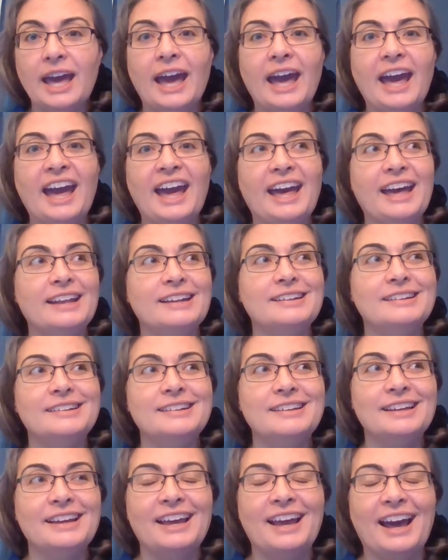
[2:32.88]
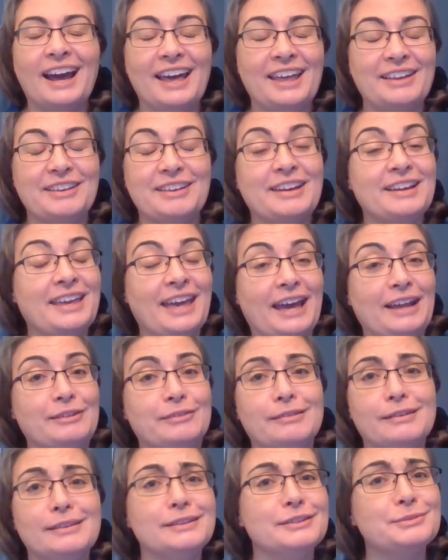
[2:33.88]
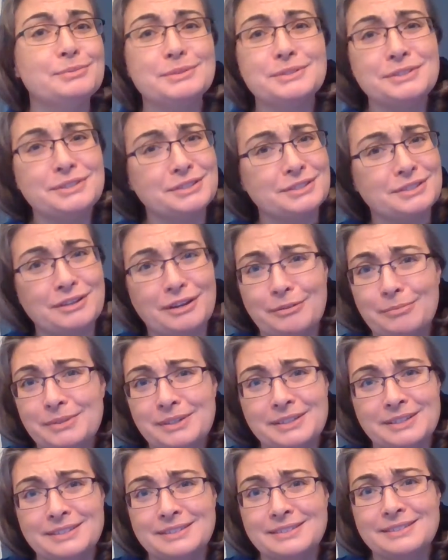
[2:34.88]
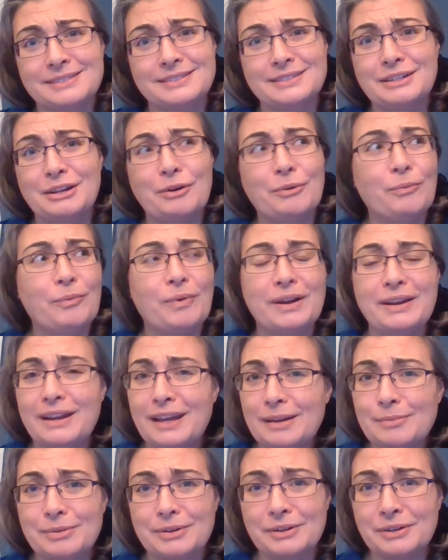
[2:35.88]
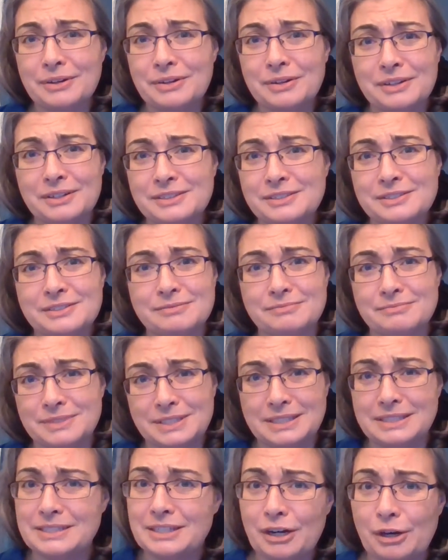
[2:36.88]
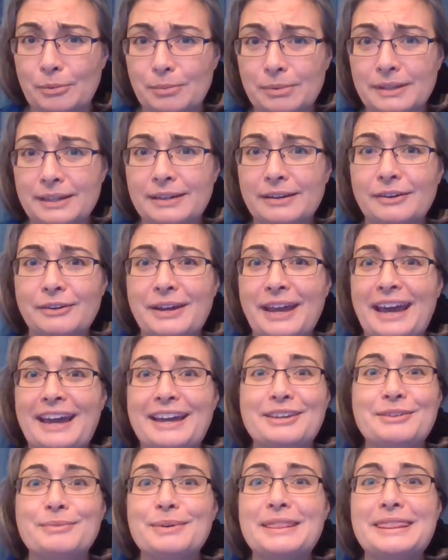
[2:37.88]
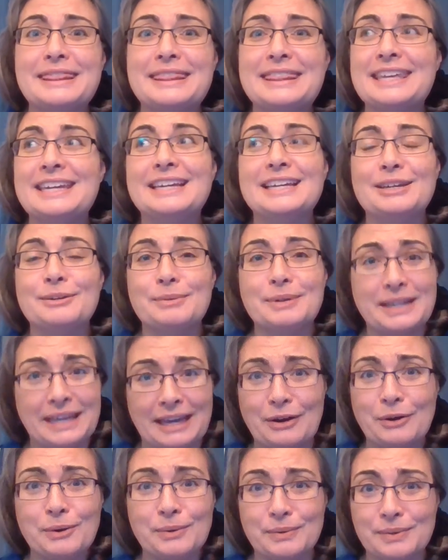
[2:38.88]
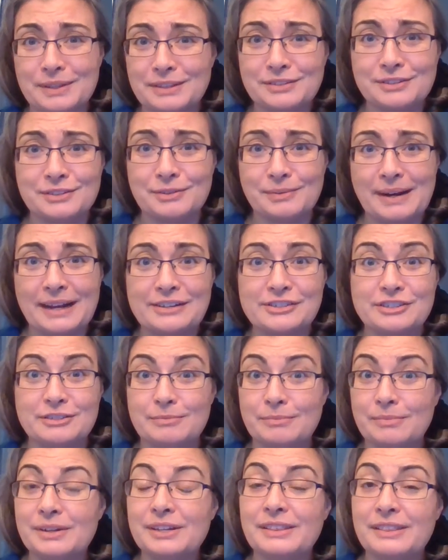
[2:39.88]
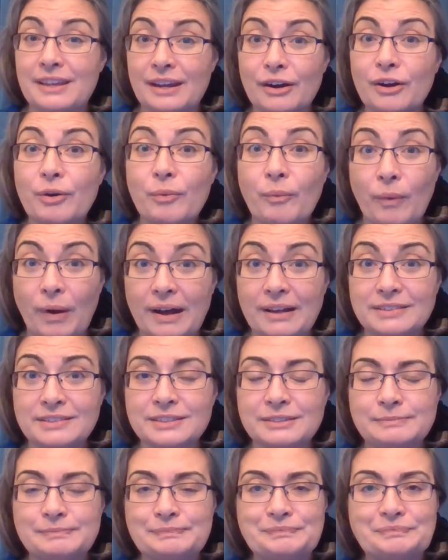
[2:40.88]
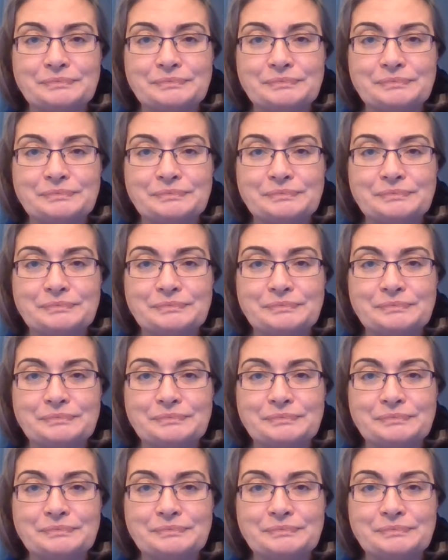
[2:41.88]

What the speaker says: And again, this was just all because, one neighbor cooks really terribly. Okay, you wouldn't think it would go this direction, but there it was.